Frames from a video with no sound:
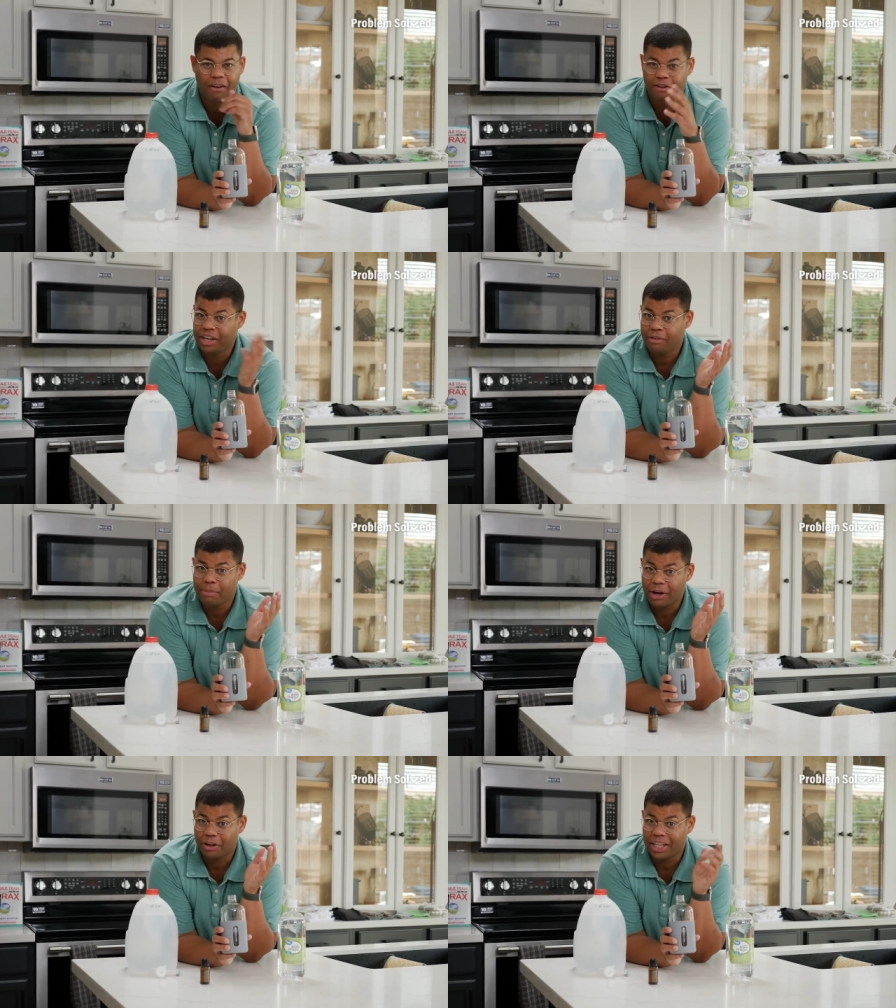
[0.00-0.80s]
For an even
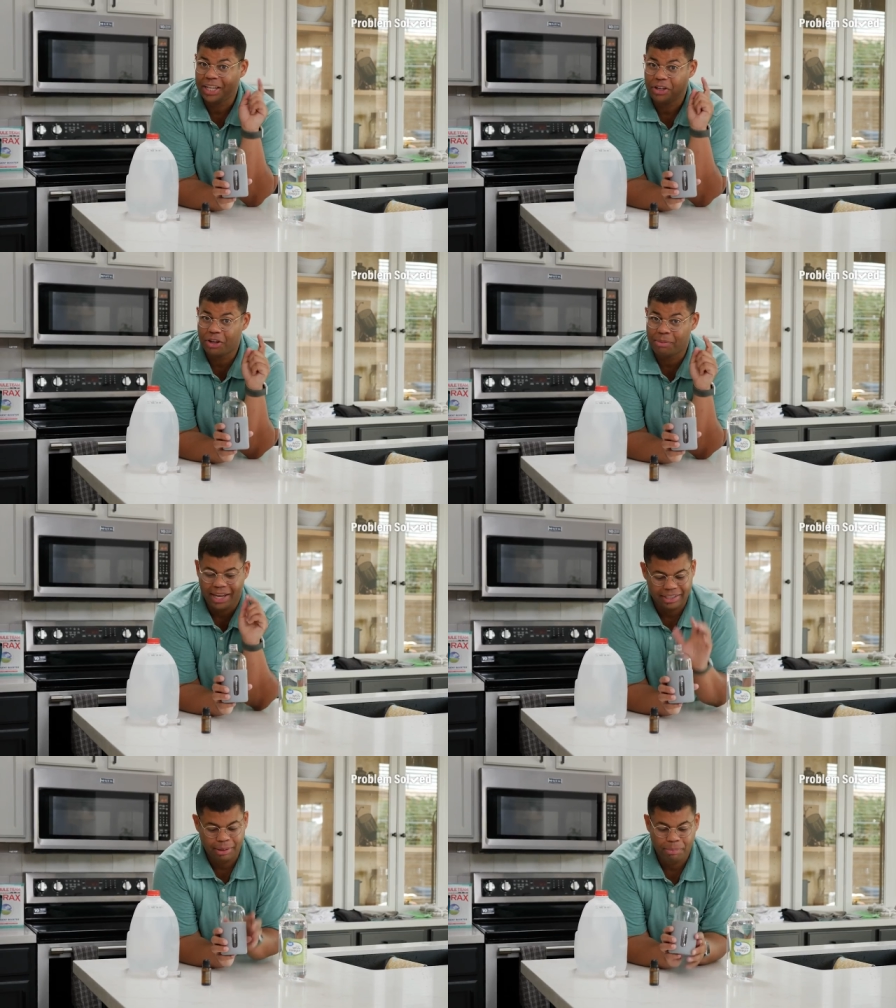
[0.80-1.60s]
better clean, you can
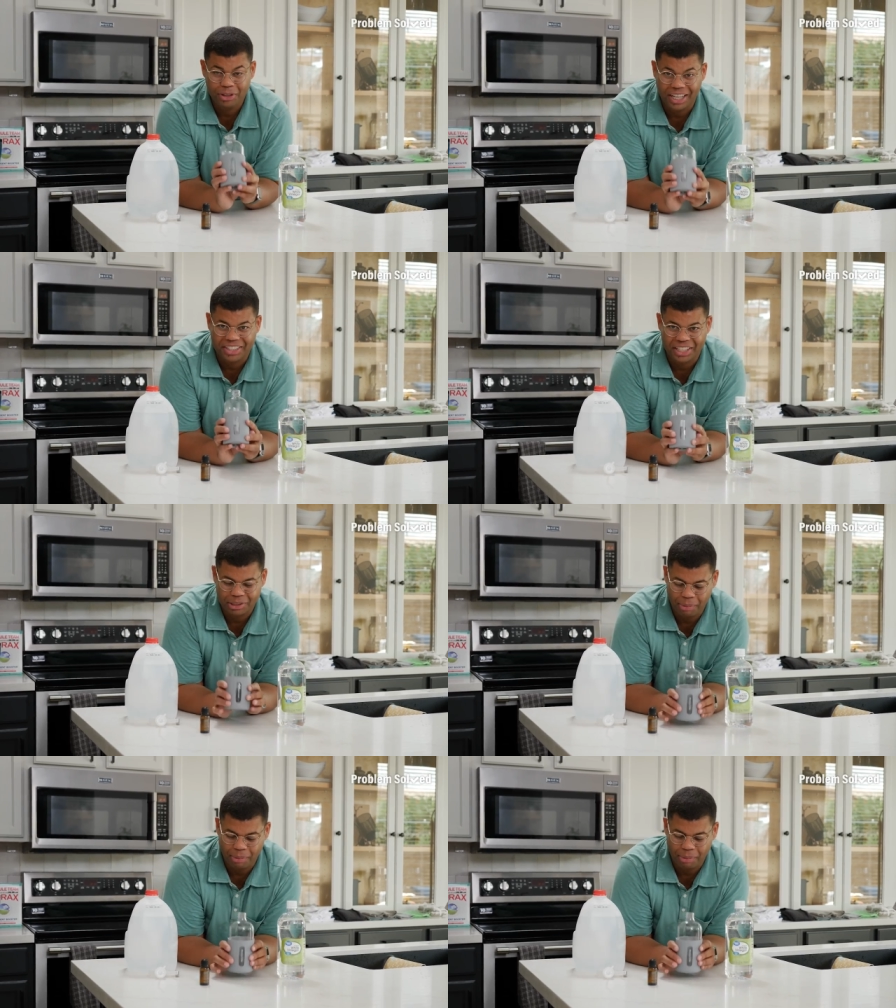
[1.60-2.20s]
make a simple dusting